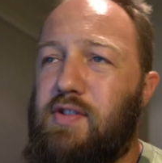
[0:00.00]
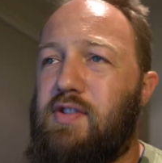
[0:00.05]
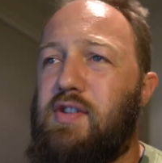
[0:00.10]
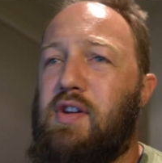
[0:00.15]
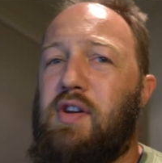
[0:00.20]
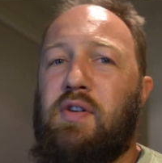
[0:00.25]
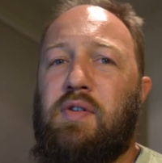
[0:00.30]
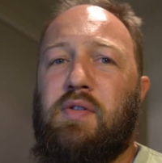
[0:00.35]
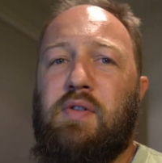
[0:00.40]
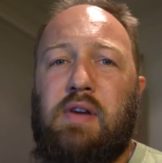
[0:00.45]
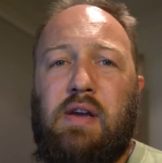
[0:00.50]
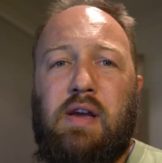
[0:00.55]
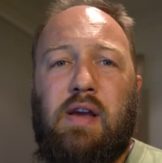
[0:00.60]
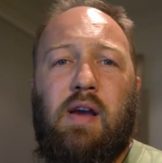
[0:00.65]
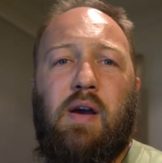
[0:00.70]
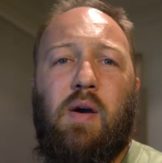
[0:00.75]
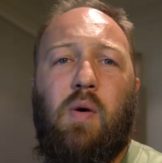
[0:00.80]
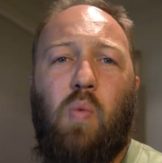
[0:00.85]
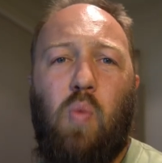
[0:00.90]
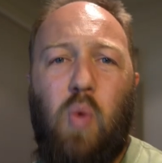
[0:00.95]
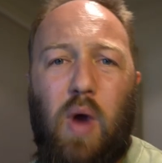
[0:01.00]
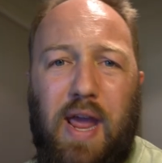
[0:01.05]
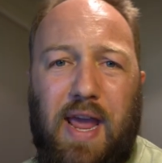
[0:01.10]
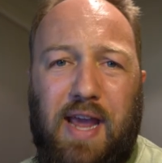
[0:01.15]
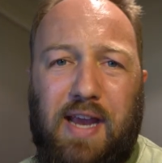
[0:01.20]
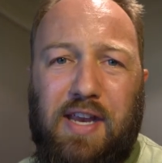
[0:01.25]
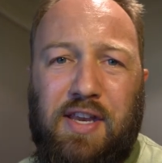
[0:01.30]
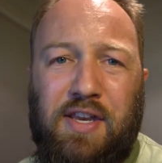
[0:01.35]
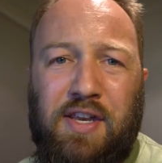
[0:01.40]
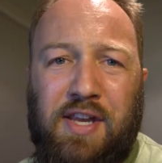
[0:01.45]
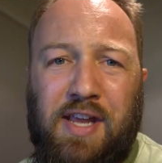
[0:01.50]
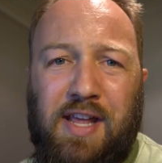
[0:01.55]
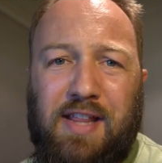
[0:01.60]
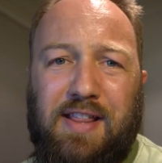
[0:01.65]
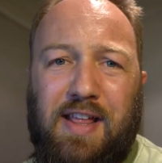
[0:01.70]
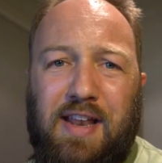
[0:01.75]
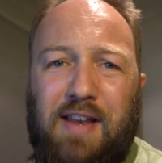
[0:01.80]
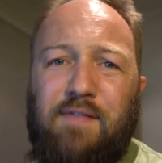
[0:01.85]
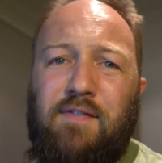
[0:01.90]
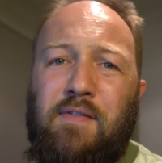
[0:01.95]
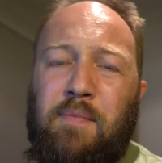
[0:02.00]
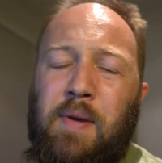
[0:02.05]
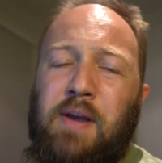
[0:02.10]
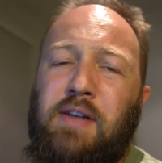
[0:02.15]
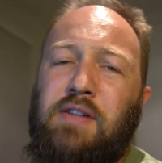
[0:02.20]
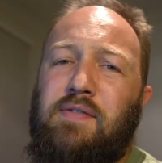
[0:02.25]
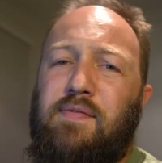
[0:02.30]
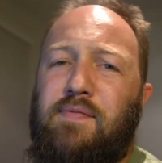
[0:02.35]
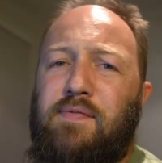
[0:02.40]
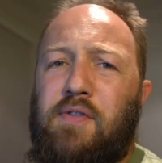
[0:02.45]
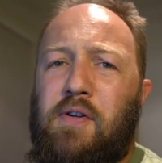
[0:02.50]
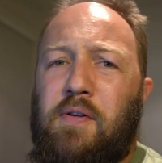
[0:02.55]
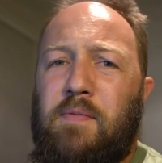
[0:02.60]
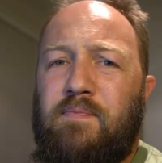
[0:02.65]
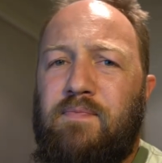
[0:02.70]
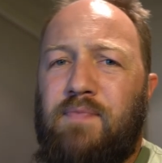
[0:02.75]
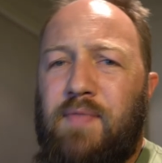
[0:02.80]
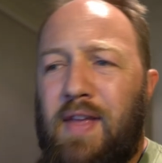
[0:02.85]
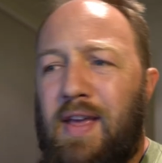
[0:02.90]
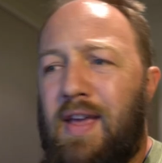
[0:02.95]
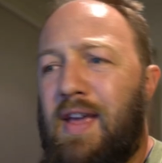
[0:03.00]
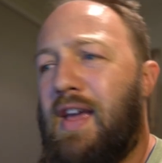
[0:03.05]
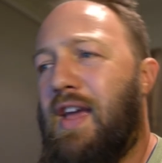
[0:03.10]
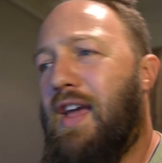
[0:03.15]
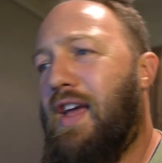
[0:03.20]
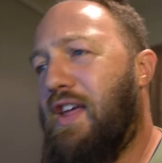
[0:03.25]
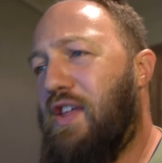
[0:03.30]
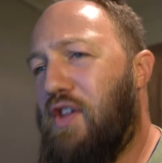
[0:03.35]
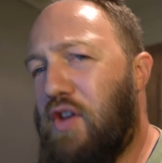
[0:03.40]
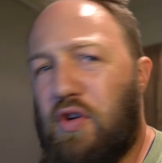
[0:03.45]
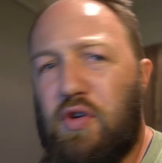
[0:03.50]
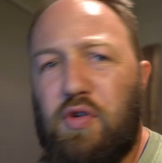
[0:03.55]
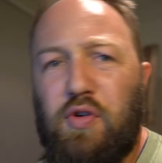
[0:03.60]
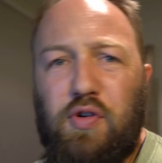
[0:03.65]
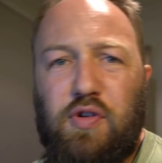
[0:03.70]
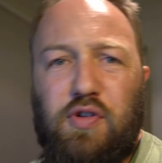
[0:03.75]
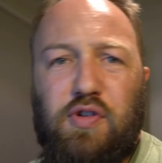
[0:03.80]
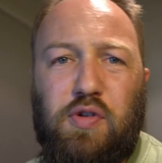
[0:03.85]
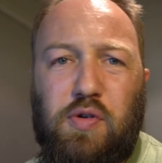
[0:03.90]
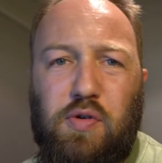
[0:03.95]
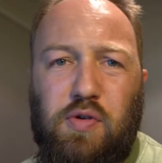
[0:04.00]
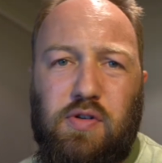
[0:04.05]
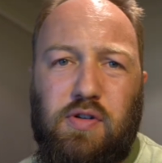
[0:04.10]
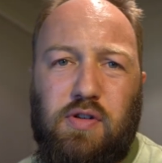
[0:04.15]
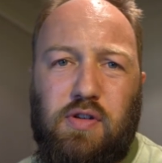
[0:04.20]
So where can you get that information from? You could go